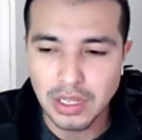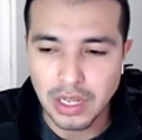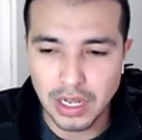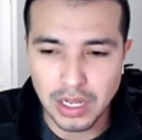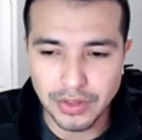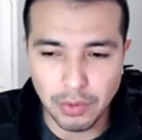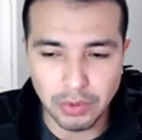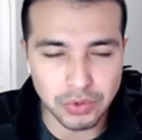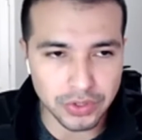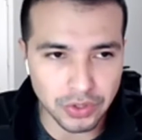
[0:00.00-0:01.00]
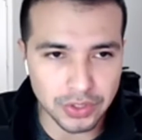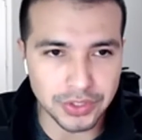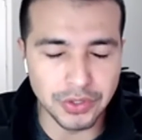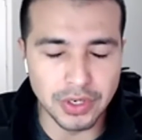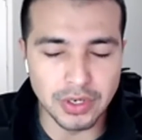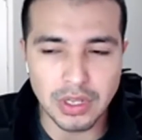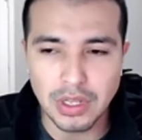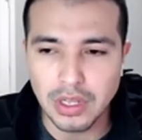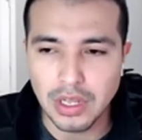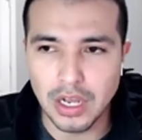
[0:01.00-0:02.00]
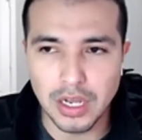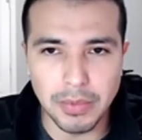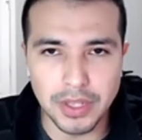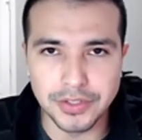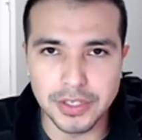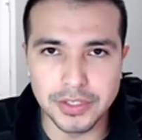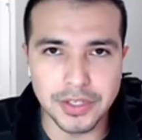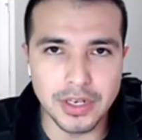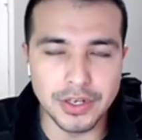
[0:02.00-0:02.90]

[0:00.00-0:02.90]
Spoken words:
That was through a 32 unit. And since then,